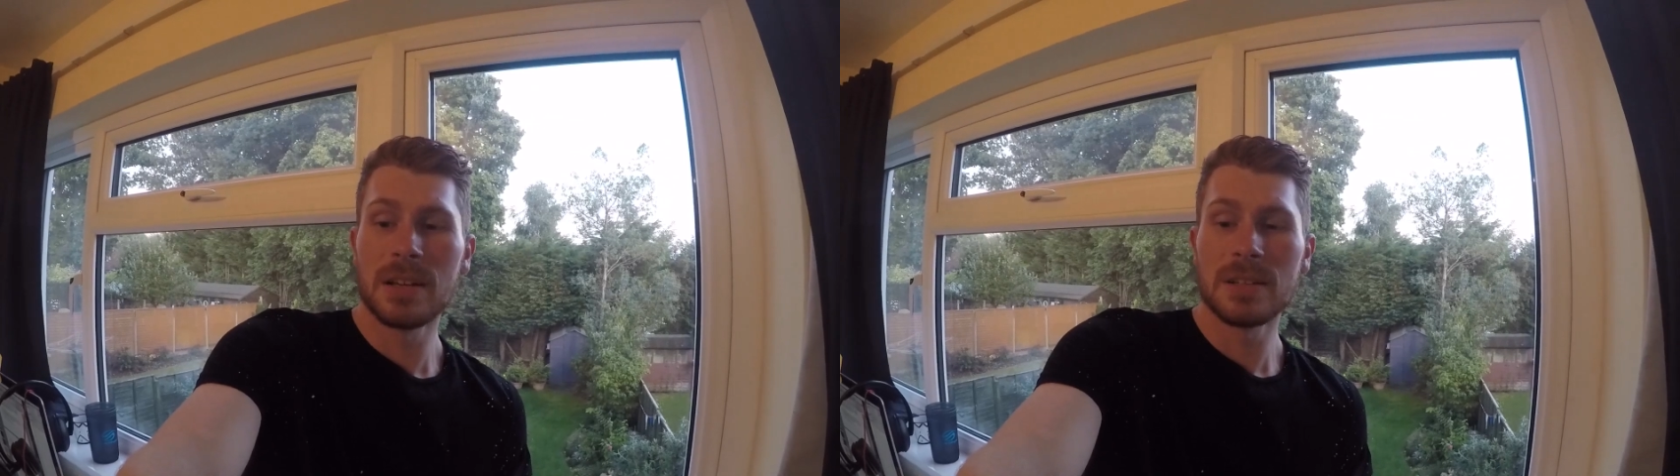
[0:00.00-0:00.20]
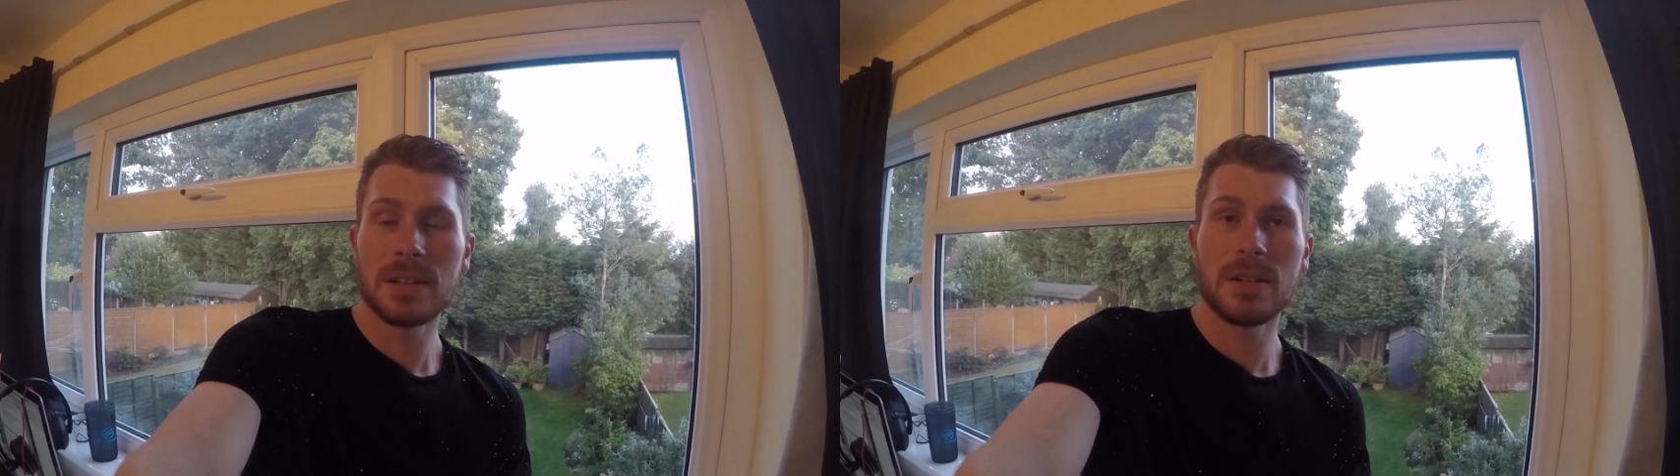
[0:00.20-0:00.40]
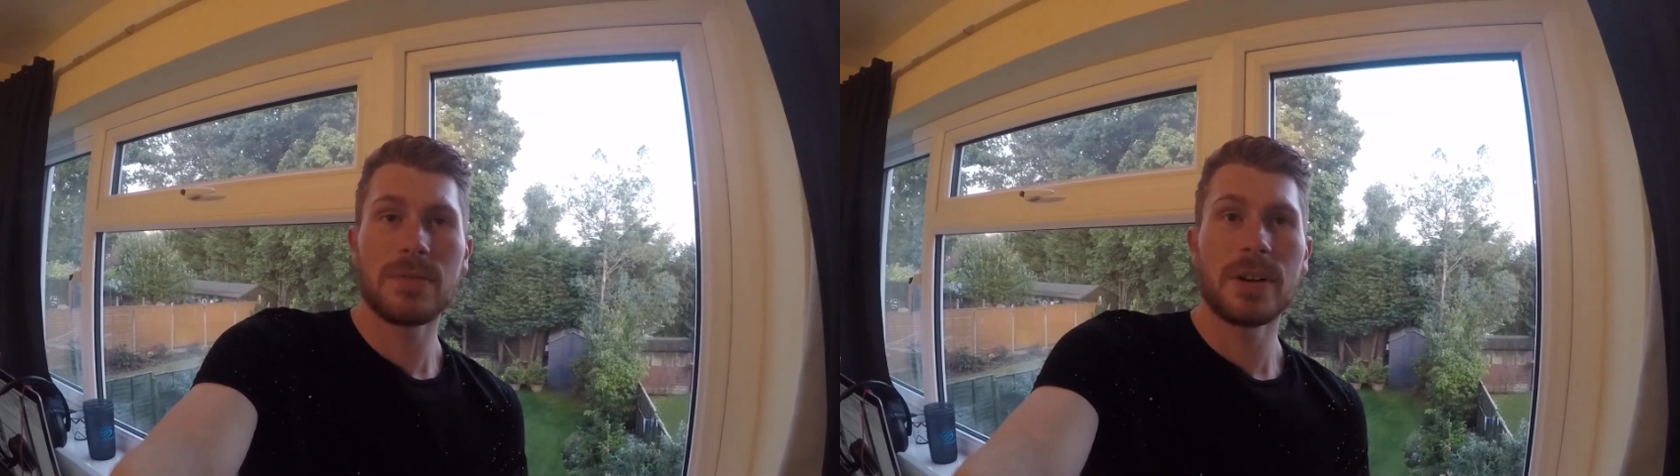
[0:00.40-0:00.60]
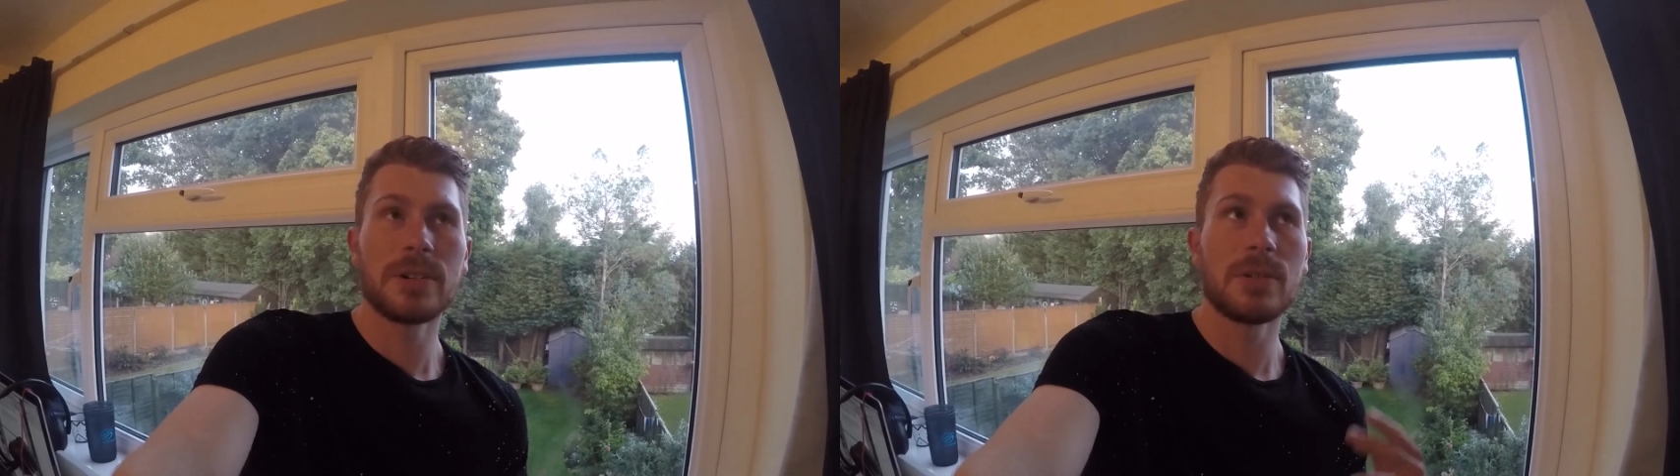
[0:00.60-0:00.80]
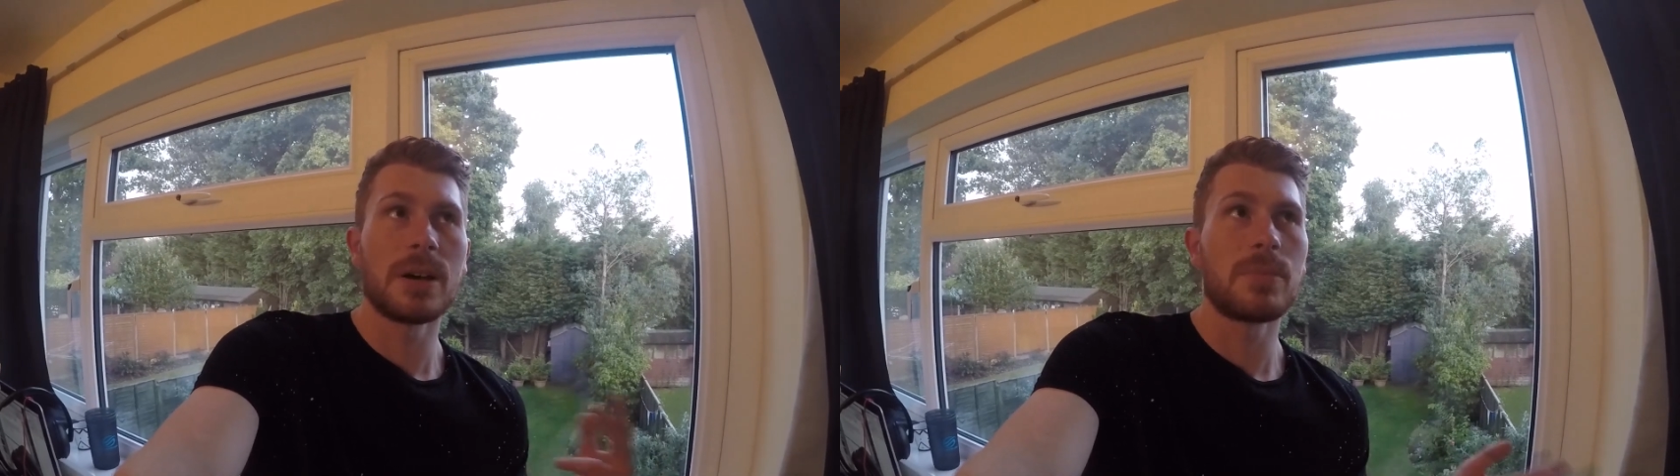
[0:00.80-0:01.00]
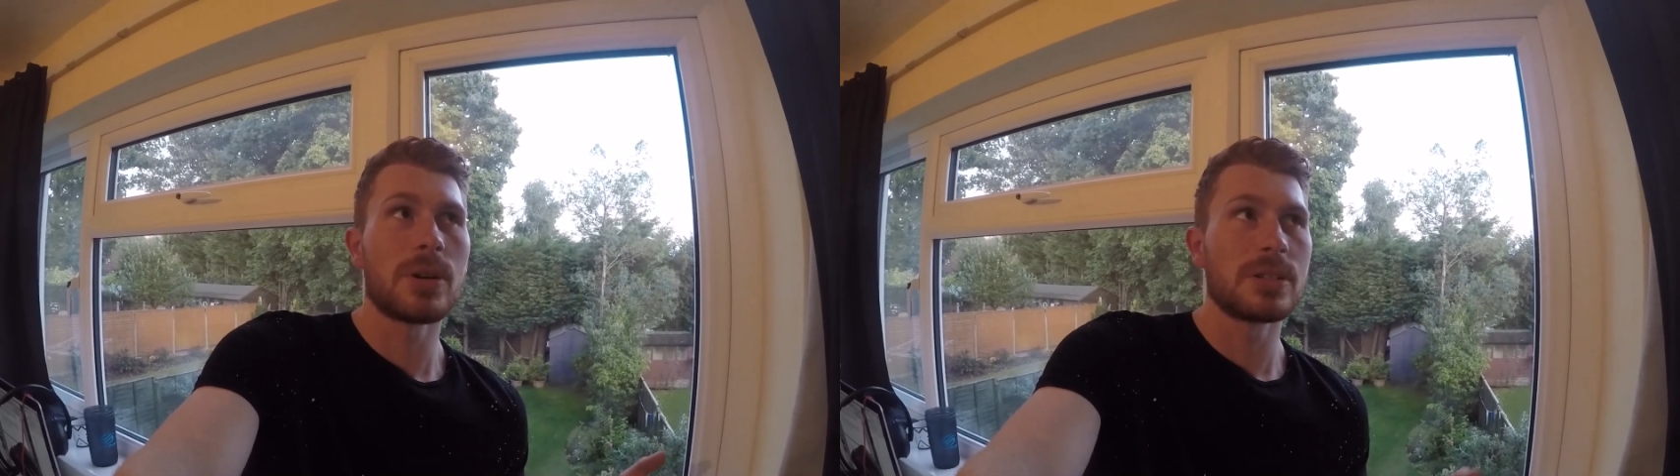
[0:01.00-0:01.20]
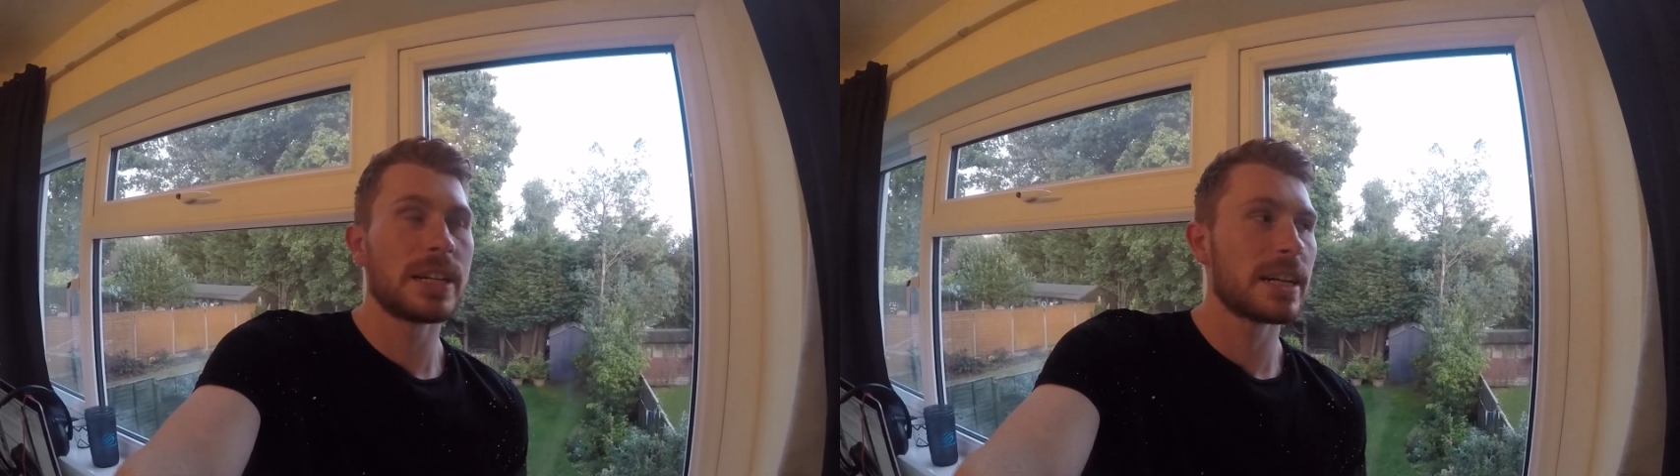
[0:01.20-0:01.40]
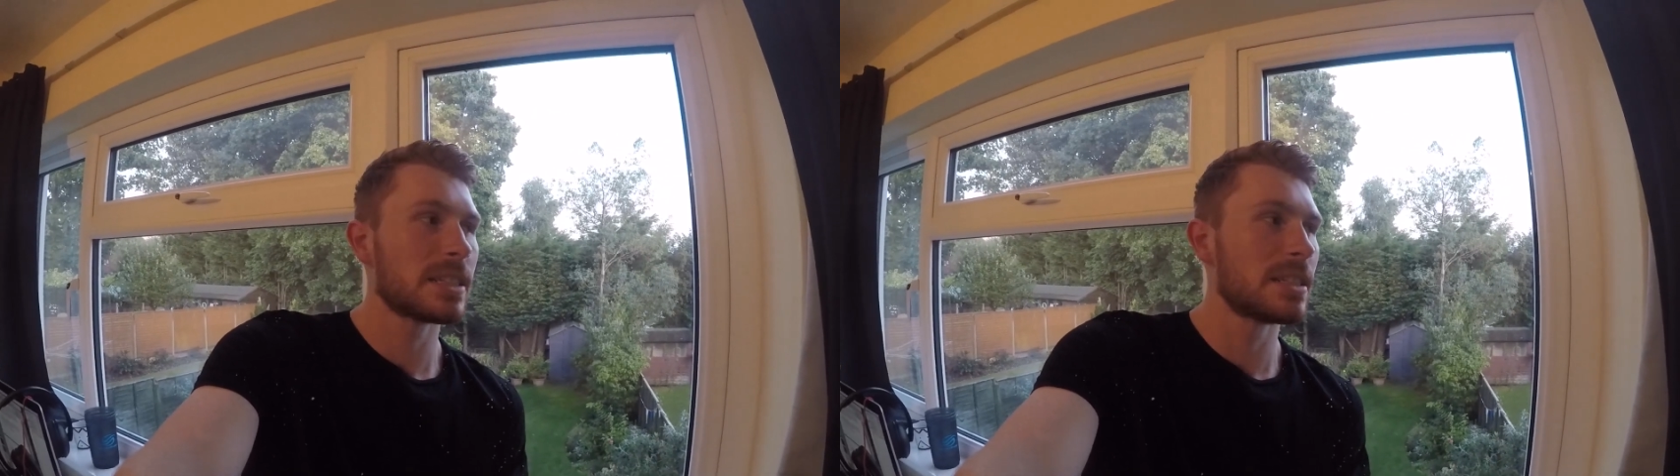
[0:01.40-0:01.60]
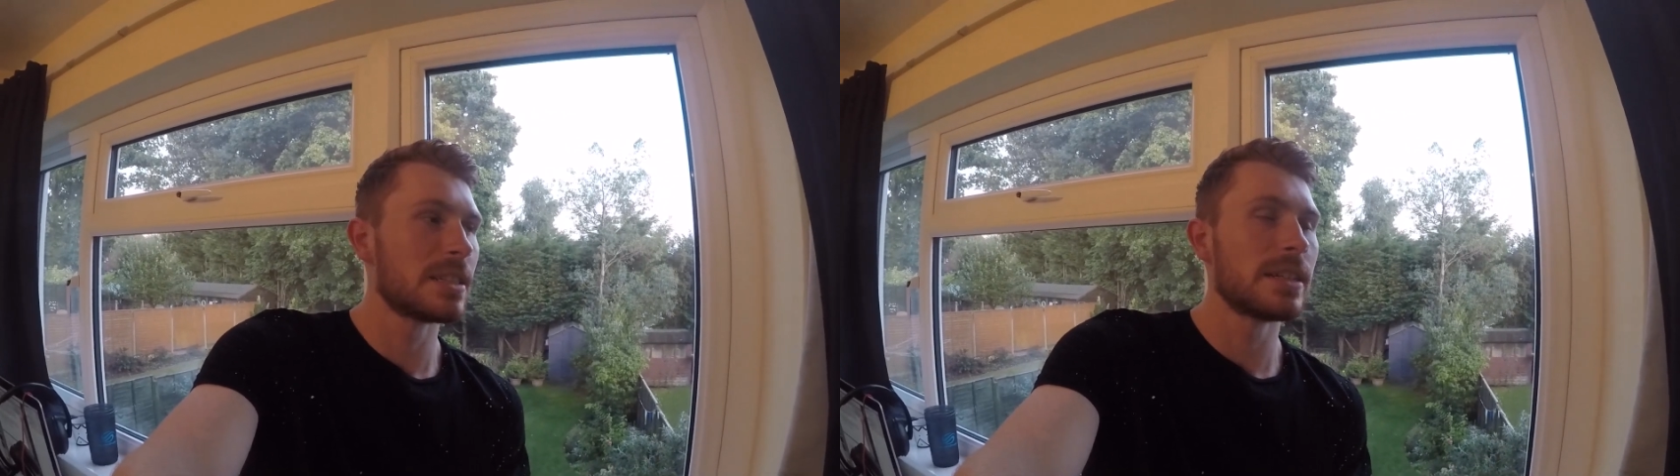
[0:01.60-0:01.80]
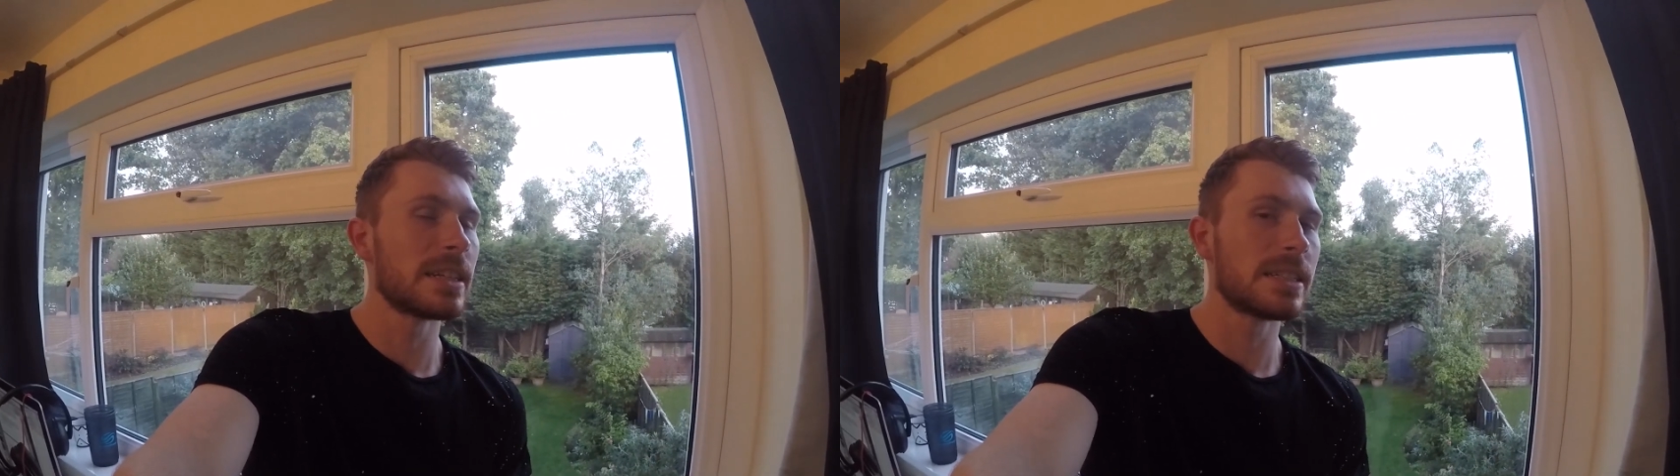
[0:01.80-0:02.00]
So the final like projects
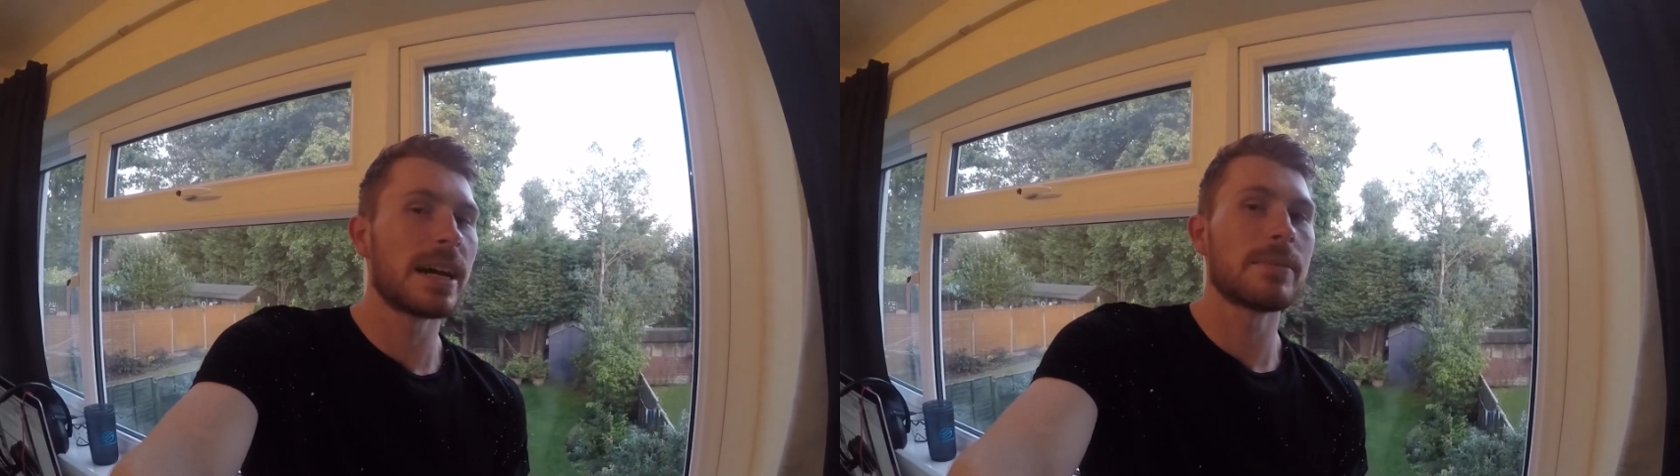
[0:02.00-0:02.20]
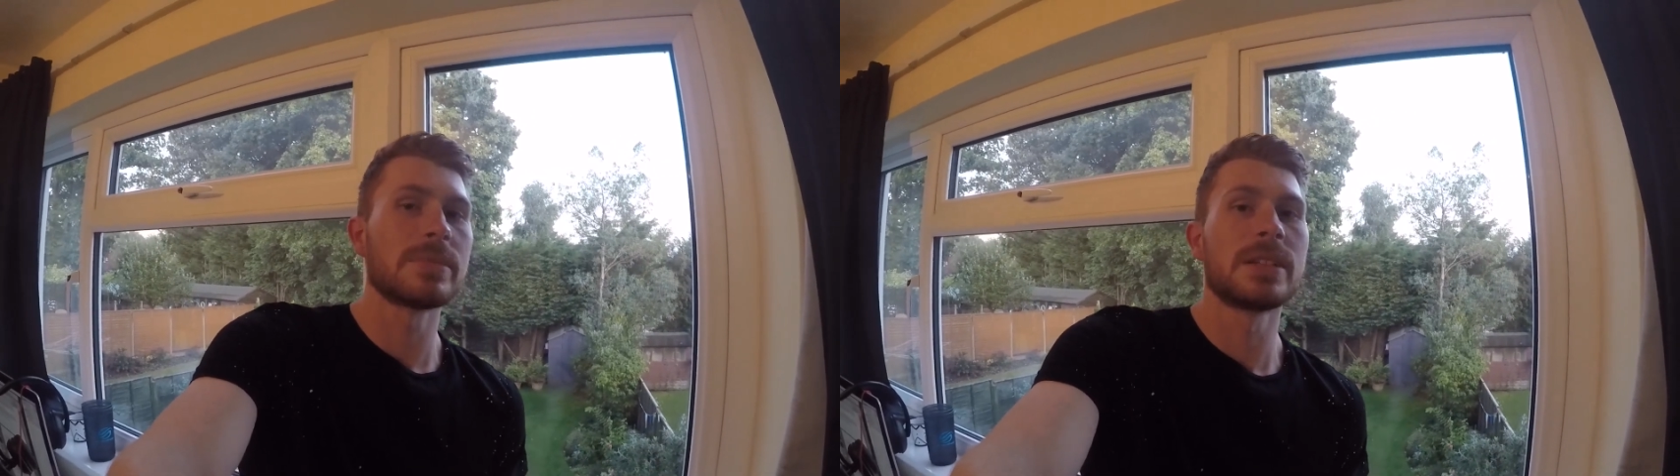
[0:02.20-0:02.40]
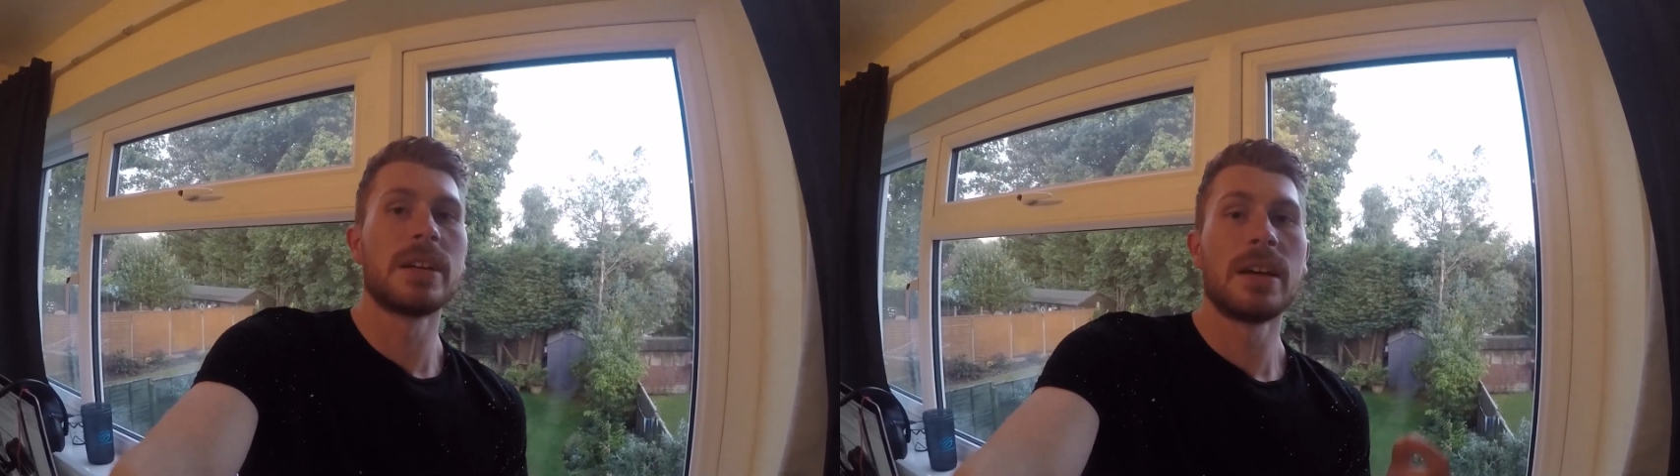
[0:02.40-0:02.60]
and exams,